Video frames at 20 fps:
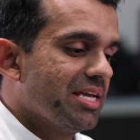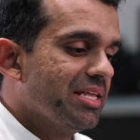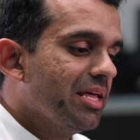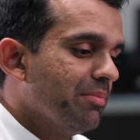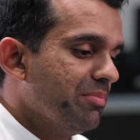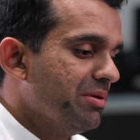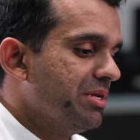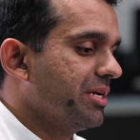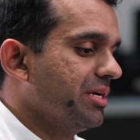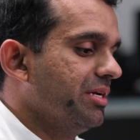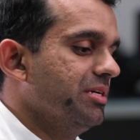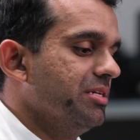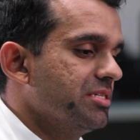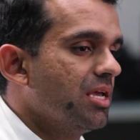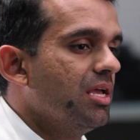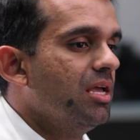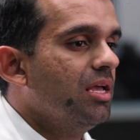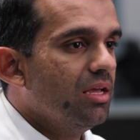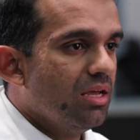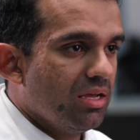say that
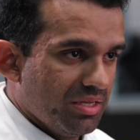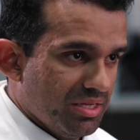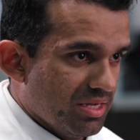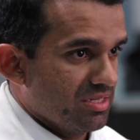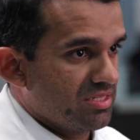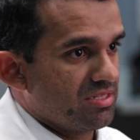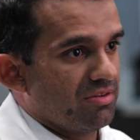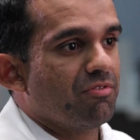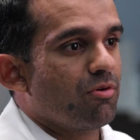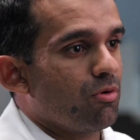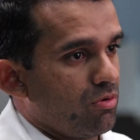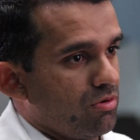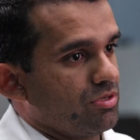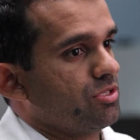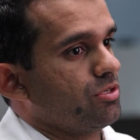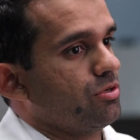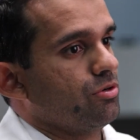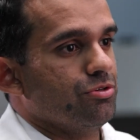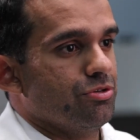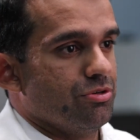because, yes, of
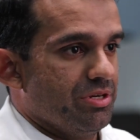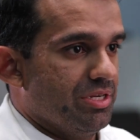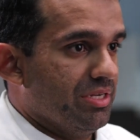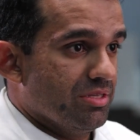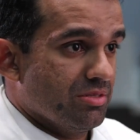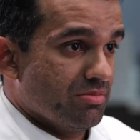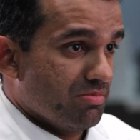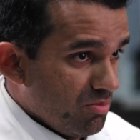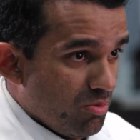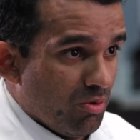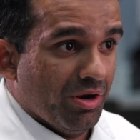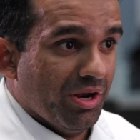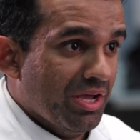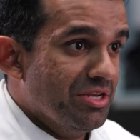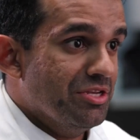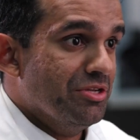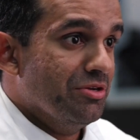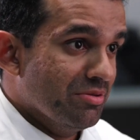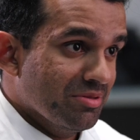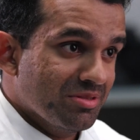course, surgery is what
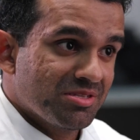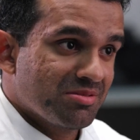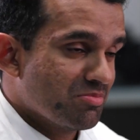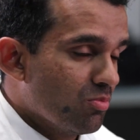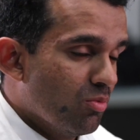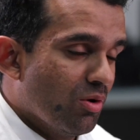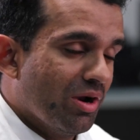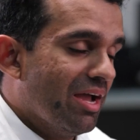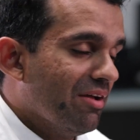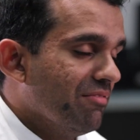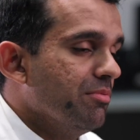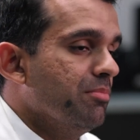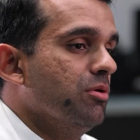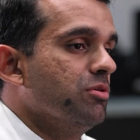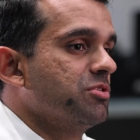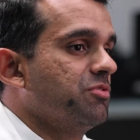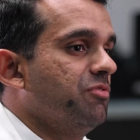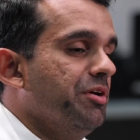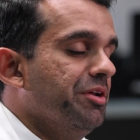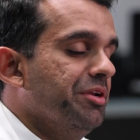I do, it's what I have the
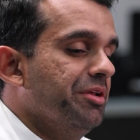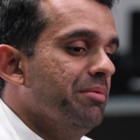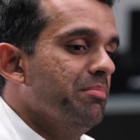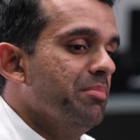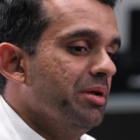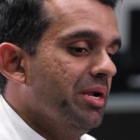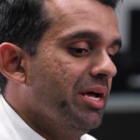most fun in.